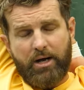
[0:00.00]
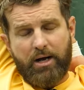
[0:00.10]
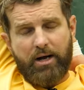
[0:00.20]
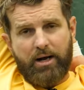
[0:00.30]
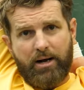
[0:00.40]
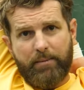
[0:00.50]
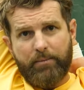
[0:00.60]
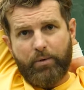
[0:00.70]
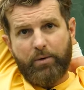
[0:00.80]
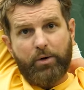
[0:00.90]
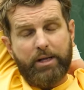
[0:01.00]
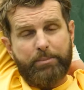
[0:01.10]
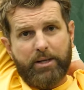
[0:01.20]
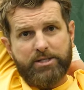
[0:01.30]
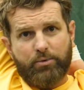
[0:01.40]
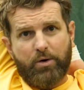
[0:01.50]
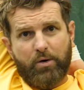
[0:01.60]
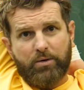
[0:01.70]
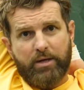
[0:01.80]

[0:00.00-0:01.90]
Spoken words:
really plays a role.